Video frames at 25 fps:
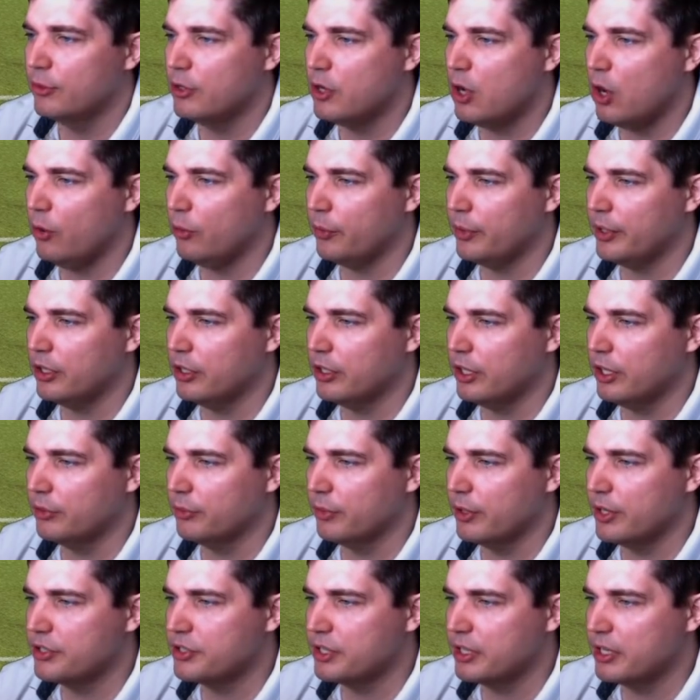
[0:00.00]
no real good
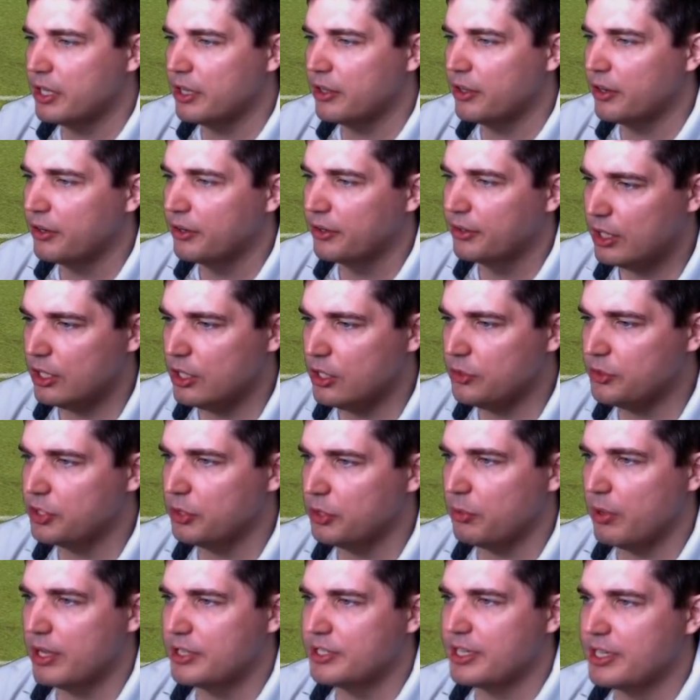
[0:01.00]
reason either. The
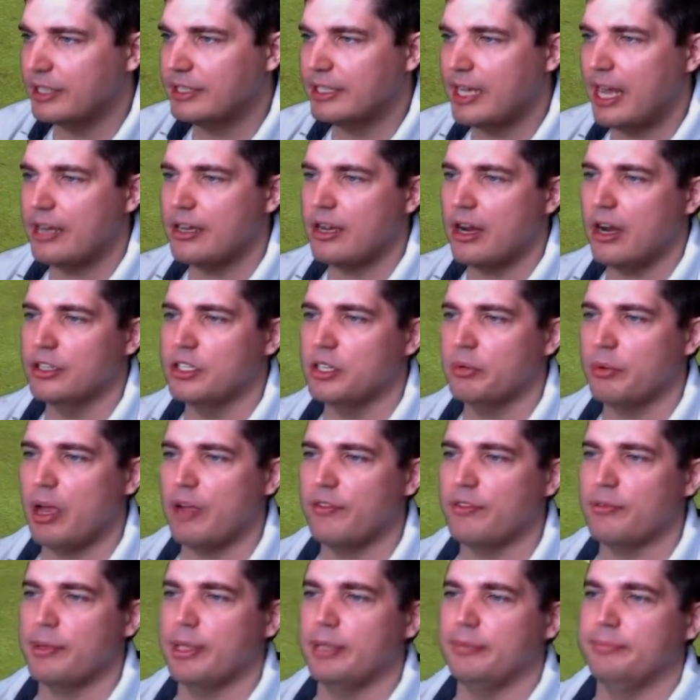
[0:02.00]
user was like 10 yards
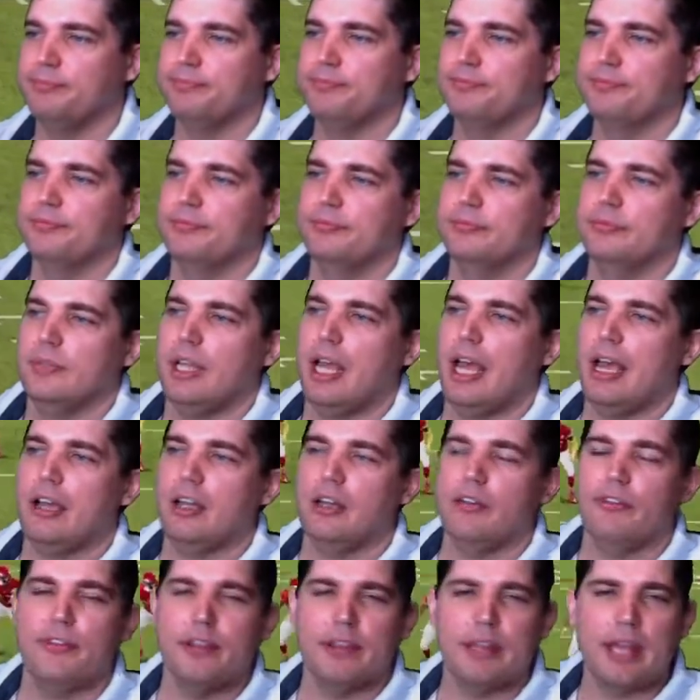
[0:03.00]
away from it. I
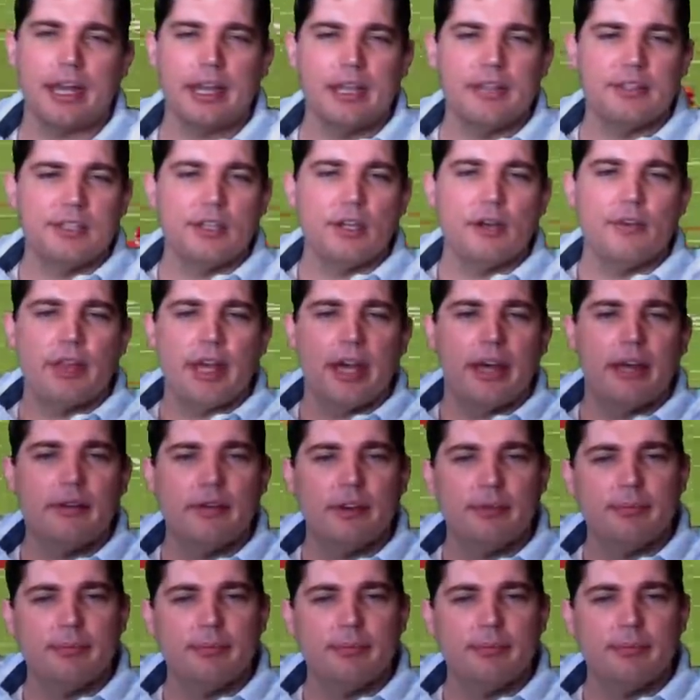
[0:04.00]
could have fit that easily over the head of